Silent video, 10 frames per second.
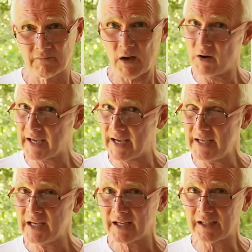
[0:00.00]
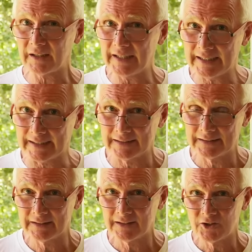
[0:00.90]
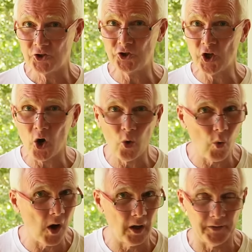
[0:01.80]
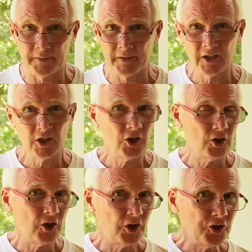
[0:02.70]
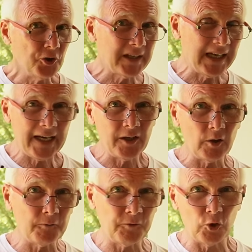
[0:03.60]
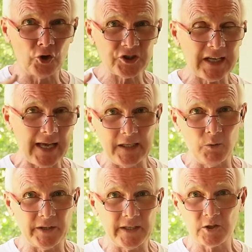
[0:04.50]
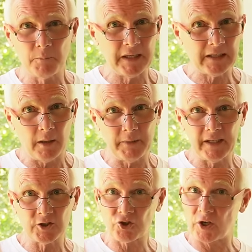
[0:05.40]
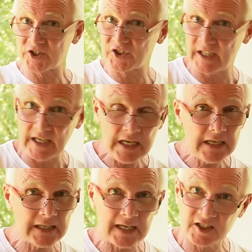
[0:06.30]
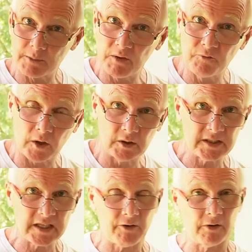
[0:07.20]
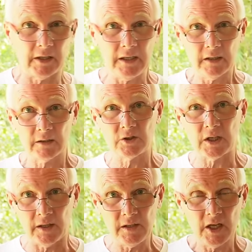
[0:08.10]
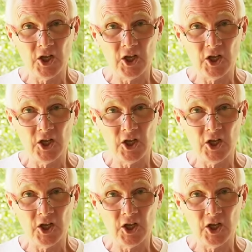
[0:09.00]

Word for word: Okay? Clear. No one. You cannot force anyone into becoming a trustee. It has to be voluntarily done.